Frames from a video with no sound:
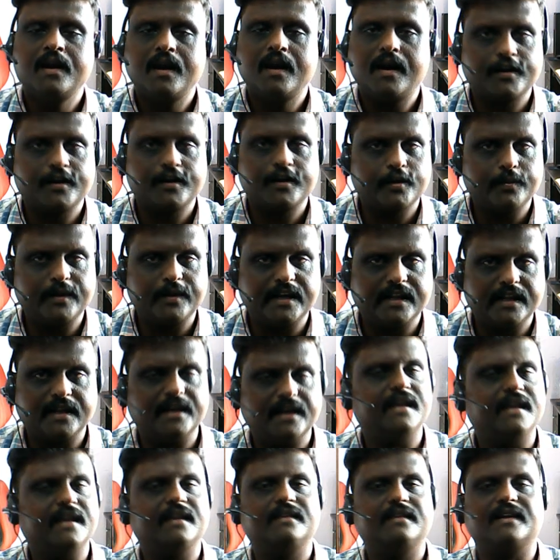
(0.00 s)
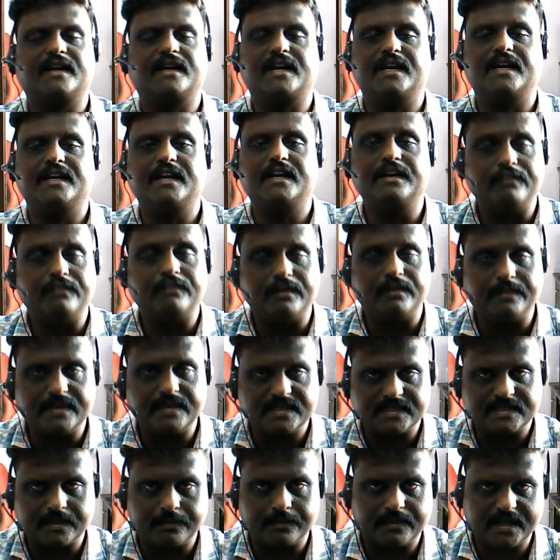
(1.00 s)
Automatically the content will be
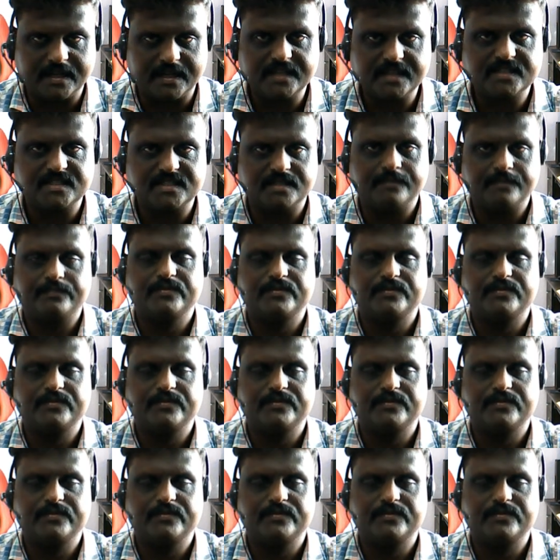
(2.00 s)
summarized.